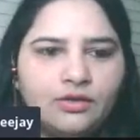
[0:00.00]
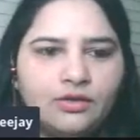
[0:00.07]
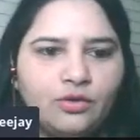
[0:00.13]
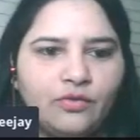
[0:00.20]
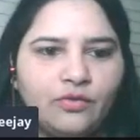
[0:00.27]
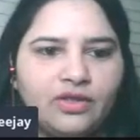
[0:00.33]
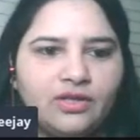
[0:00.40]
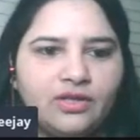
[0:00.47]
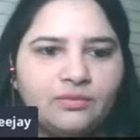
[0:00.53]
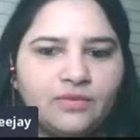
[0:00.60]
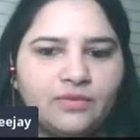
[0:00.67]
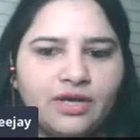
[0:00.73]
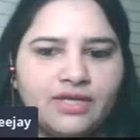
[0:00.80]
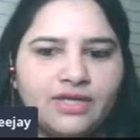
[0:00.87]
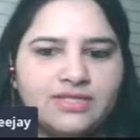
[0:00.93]
You're welcome,
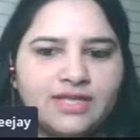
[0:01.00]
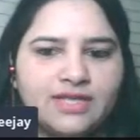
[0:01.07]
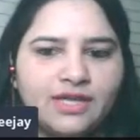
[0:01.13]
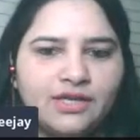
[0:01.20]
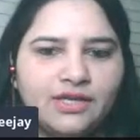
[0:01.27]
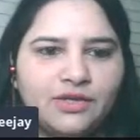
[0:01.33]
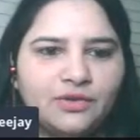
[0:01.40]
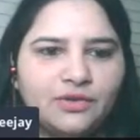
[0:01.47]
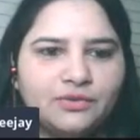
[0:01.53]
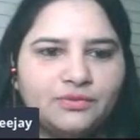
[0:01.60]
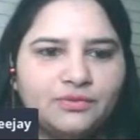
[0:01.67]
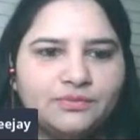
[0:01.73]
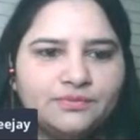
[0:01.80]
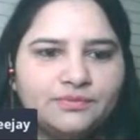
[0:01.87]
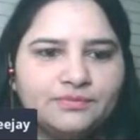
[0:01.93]
guys. Thank
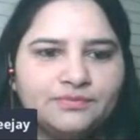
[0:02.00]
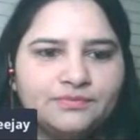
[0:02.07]
you.